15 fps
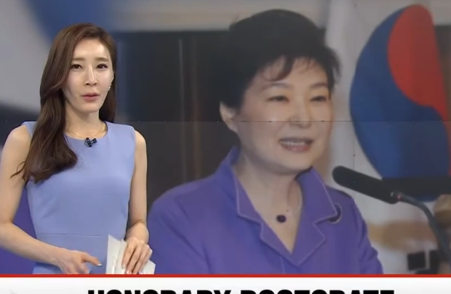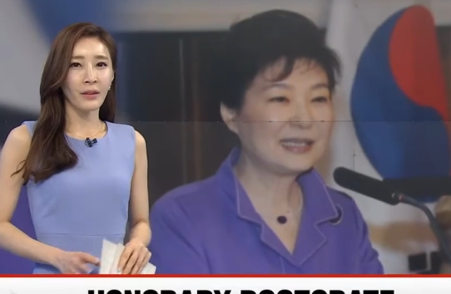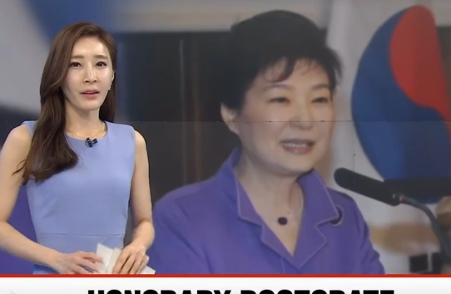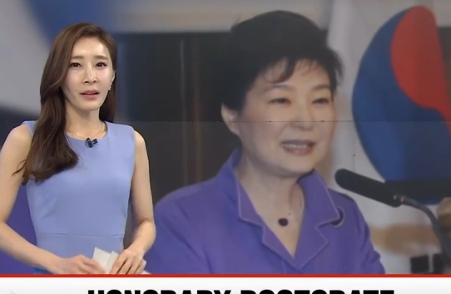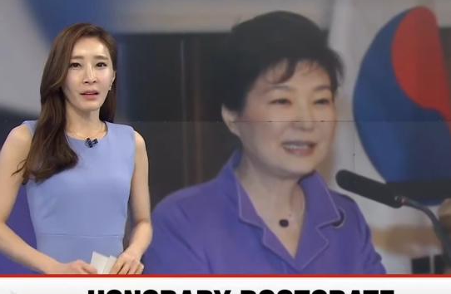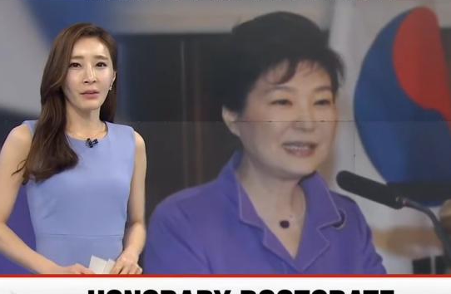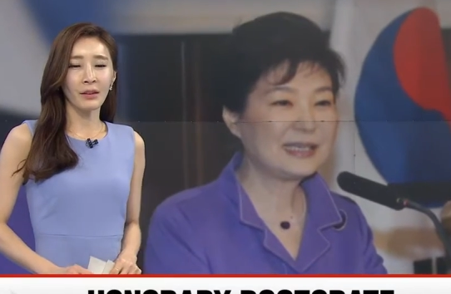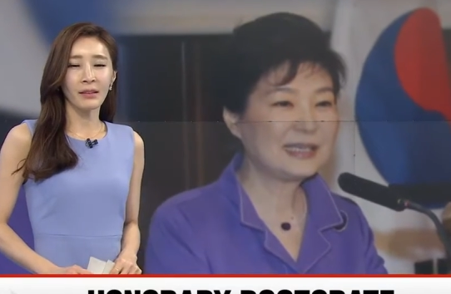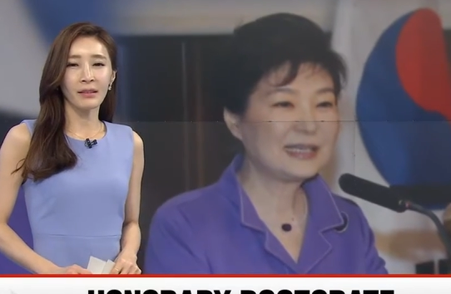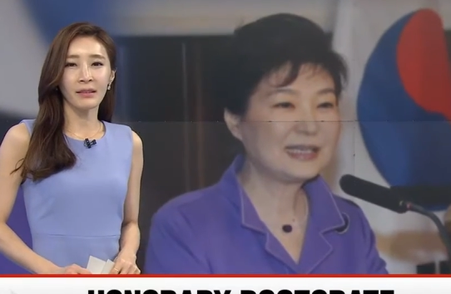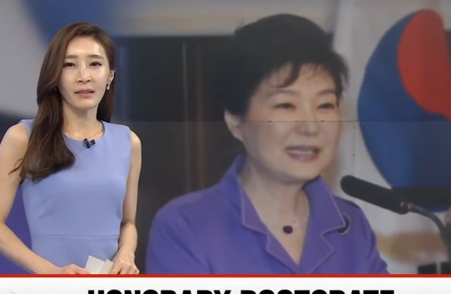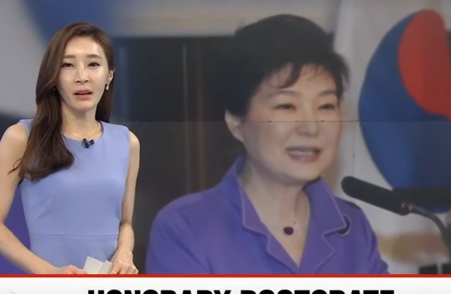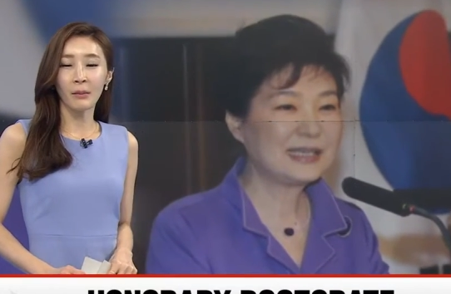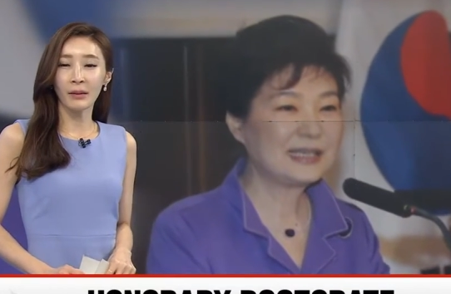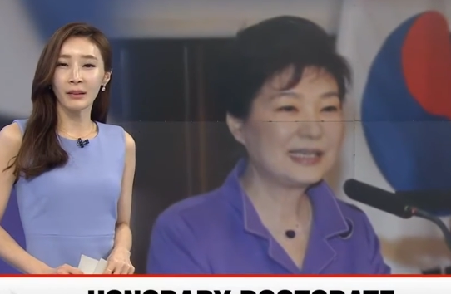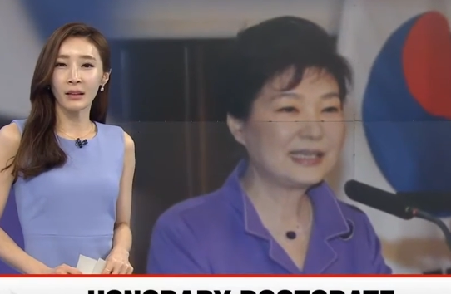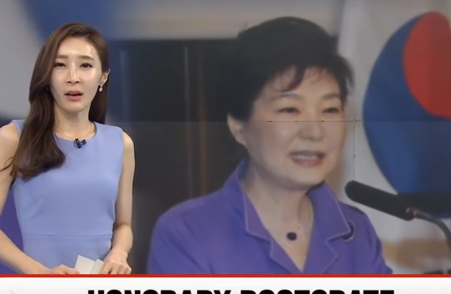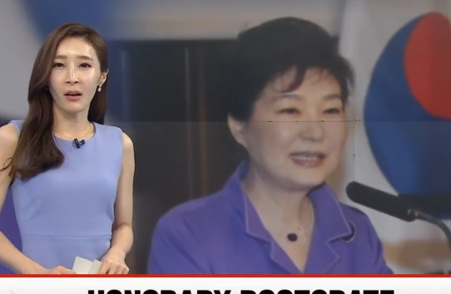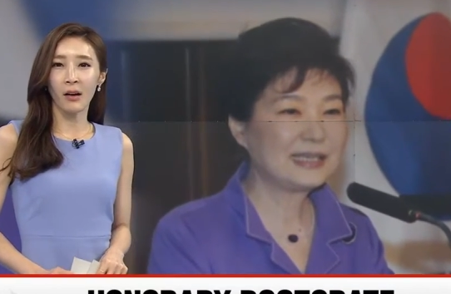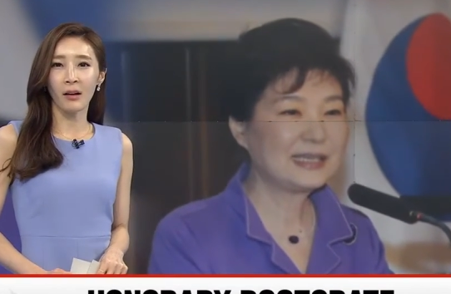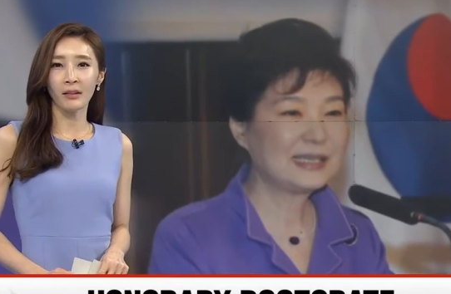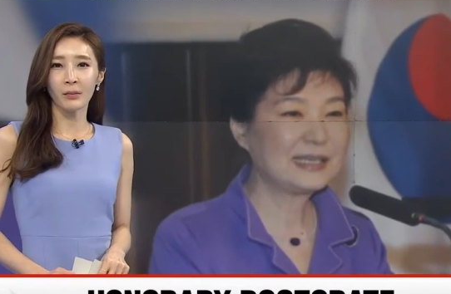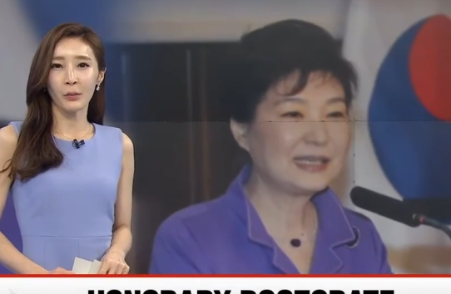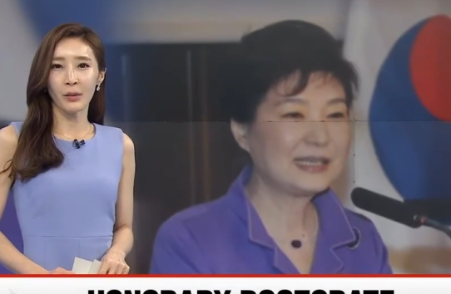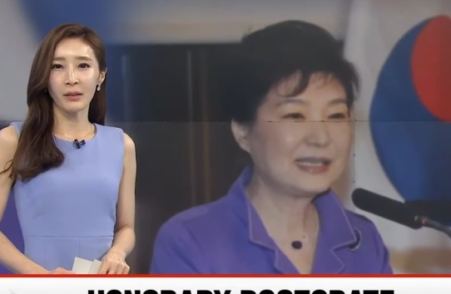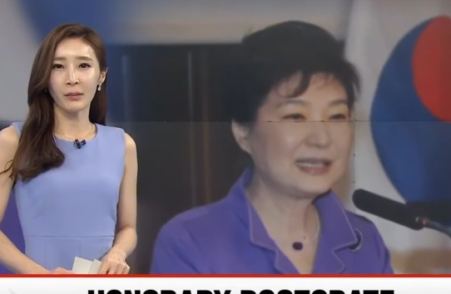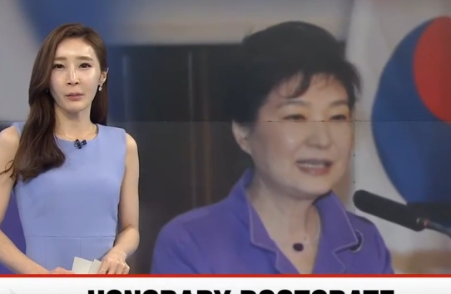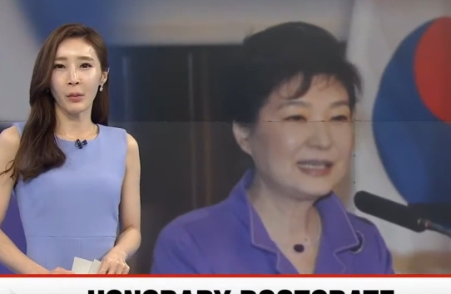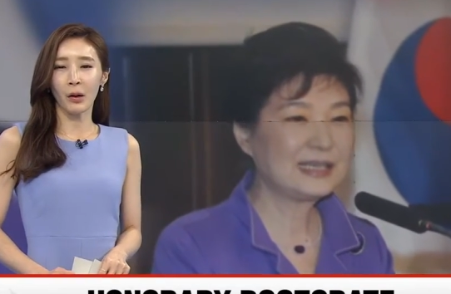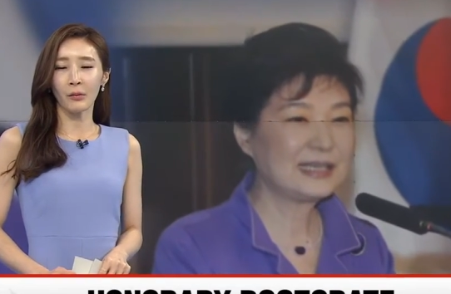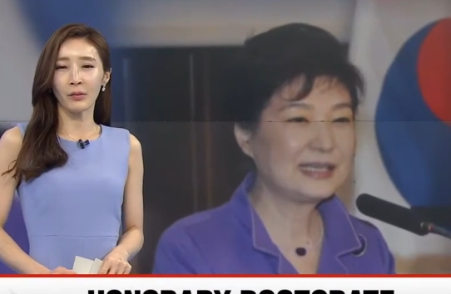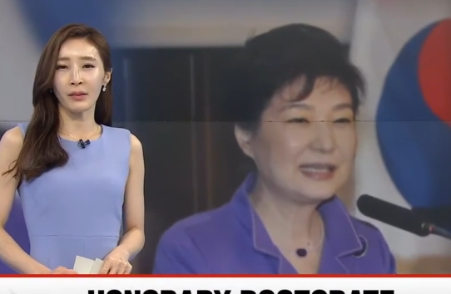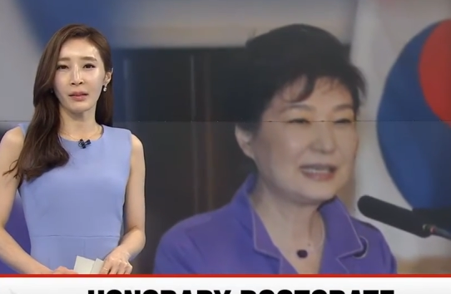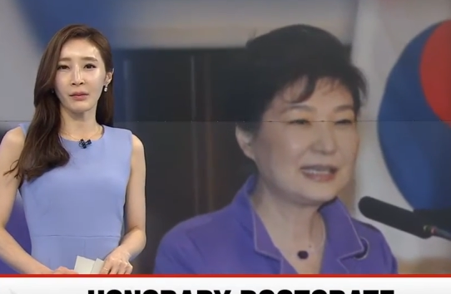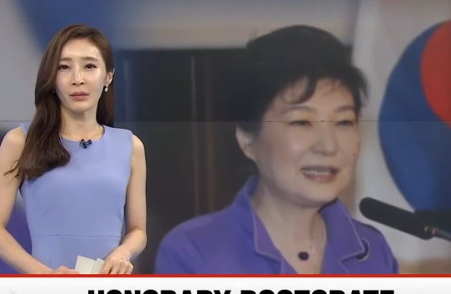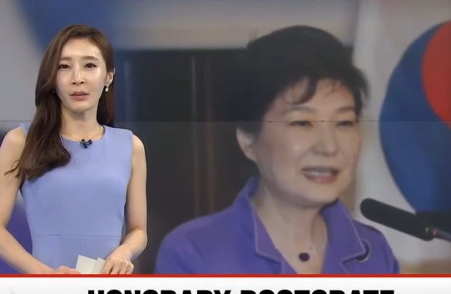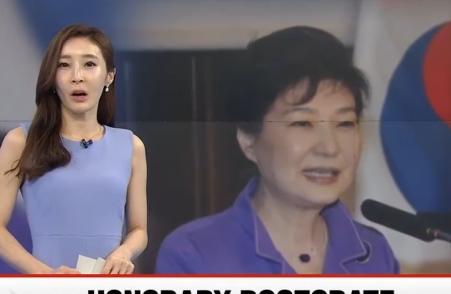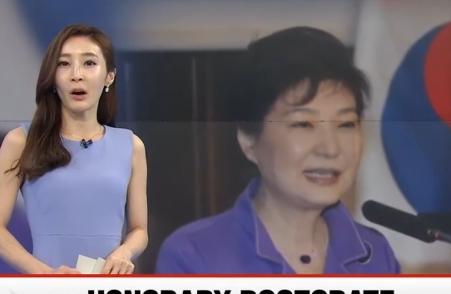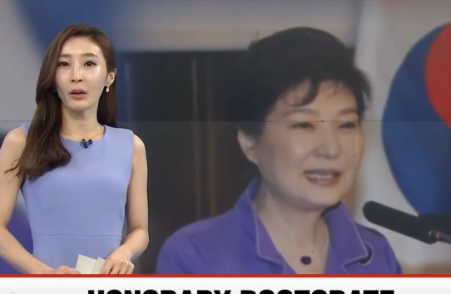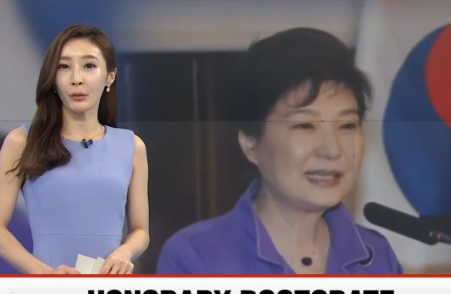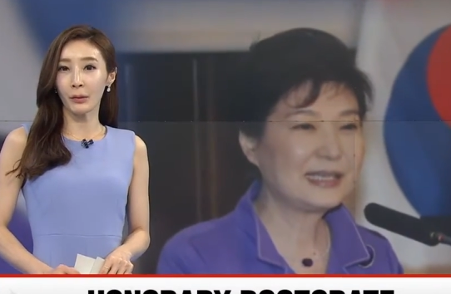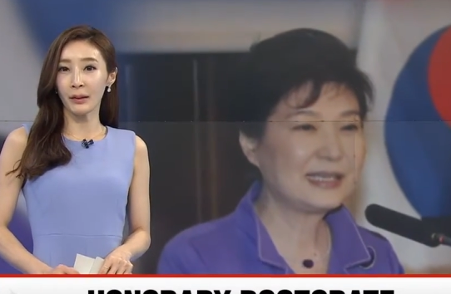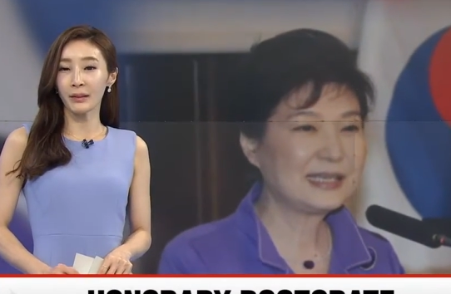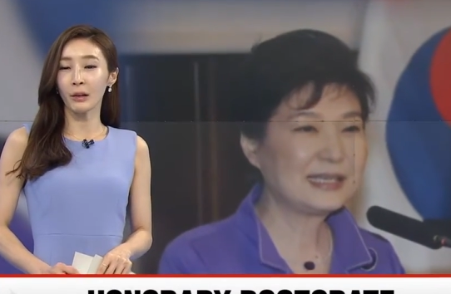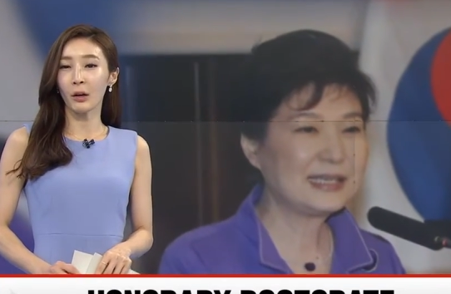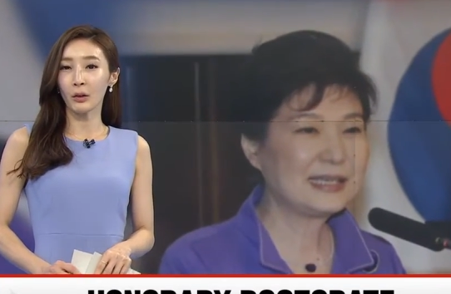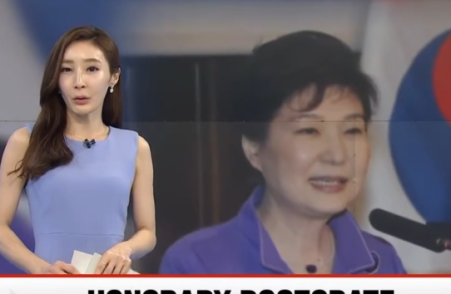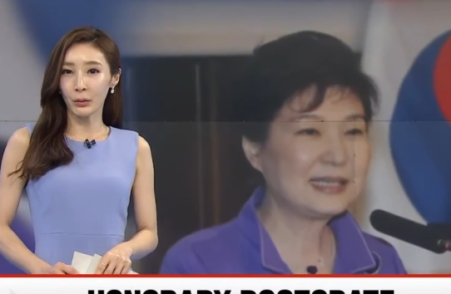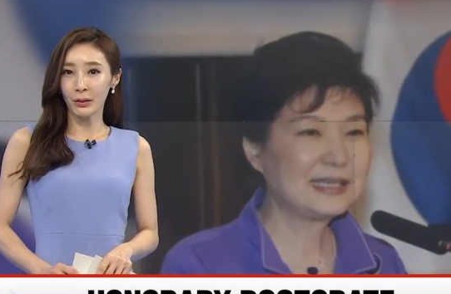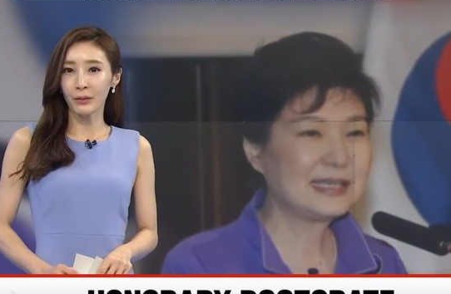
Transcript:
Speaker 1: the evening summit talks, President Park received an honorary doctorate